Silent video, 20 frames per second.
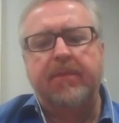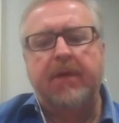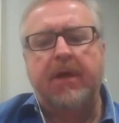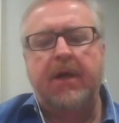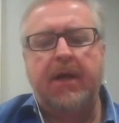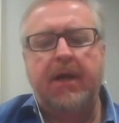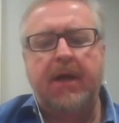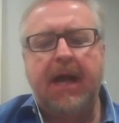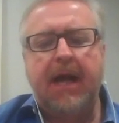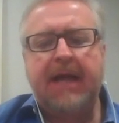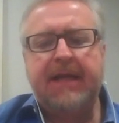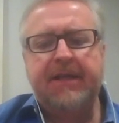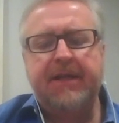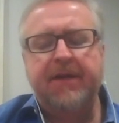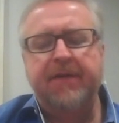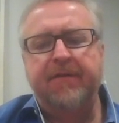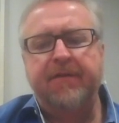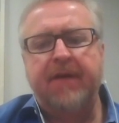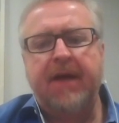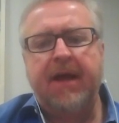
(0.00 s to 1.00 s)

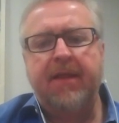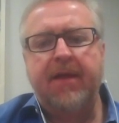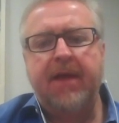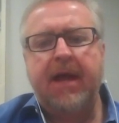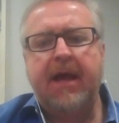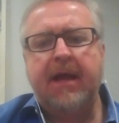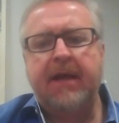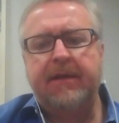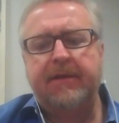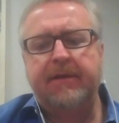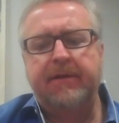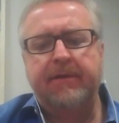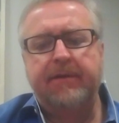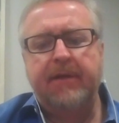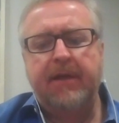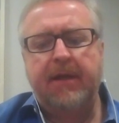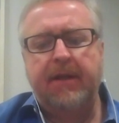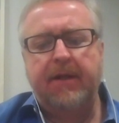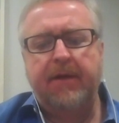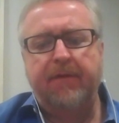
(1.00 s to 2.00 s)
identify that
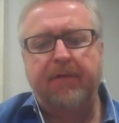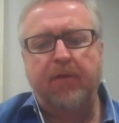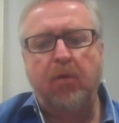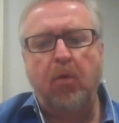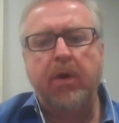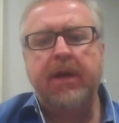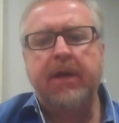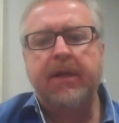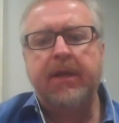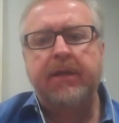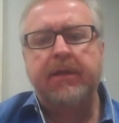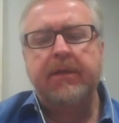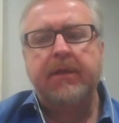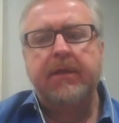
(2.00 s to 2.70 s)
and avoid it.